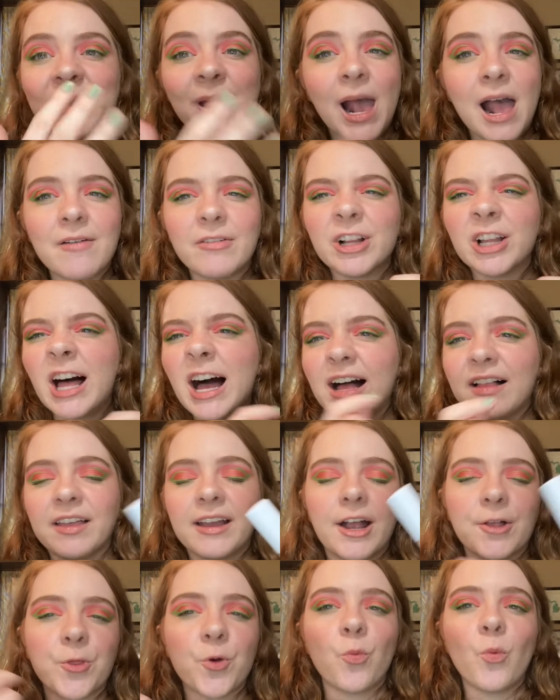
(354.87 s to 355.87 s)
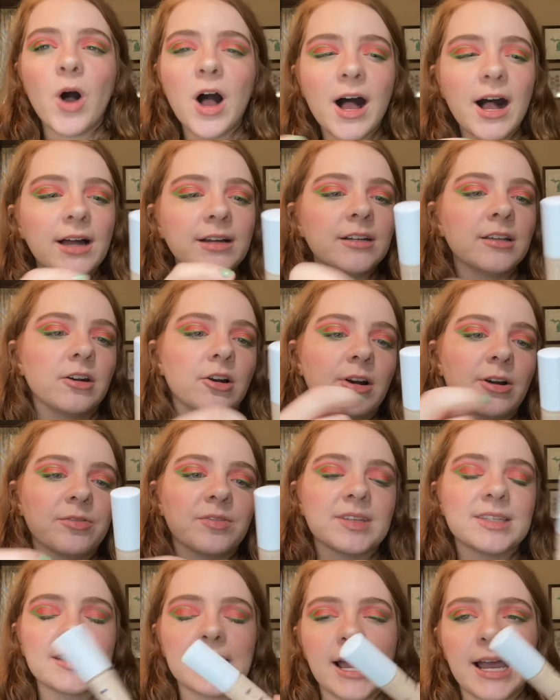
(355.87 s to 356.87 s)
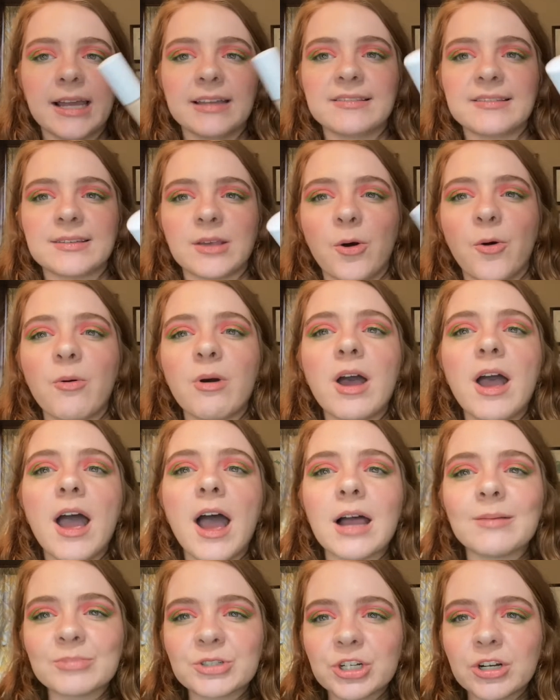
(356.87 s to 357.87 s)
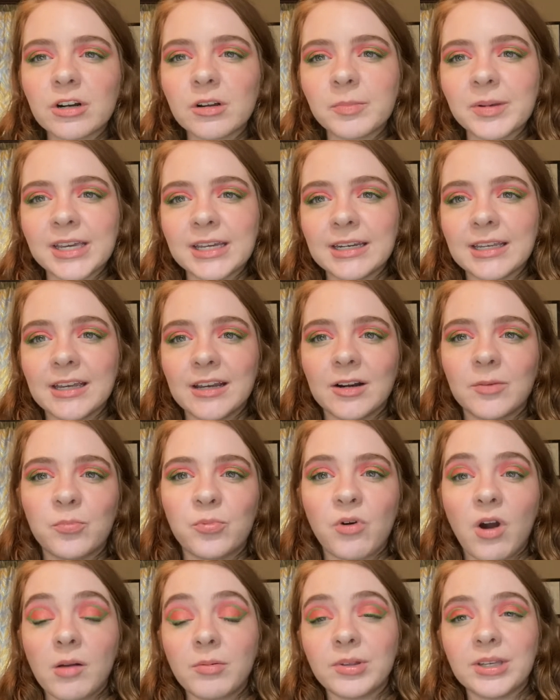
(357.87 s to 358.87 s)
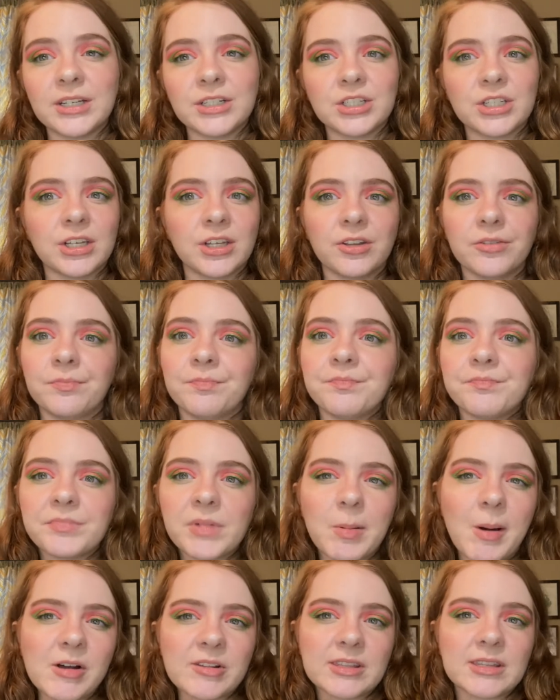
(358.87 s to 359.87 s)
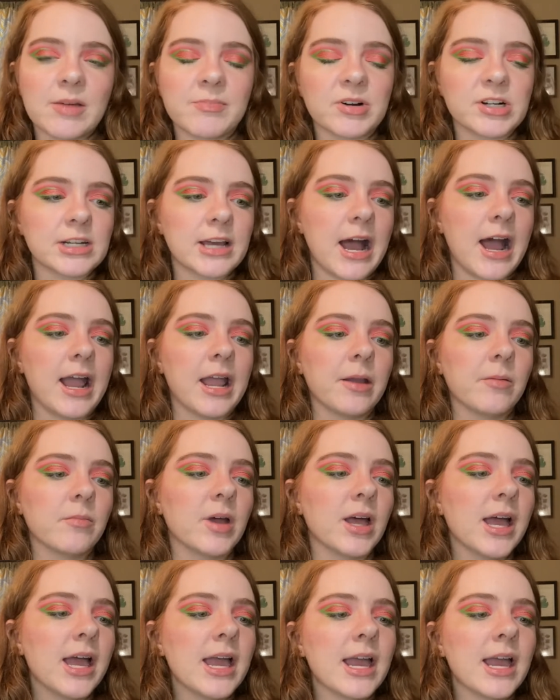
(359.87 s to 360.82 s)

have a lot like on the wand and around the sides, so I'm sure it'll be in here probably till about summertime,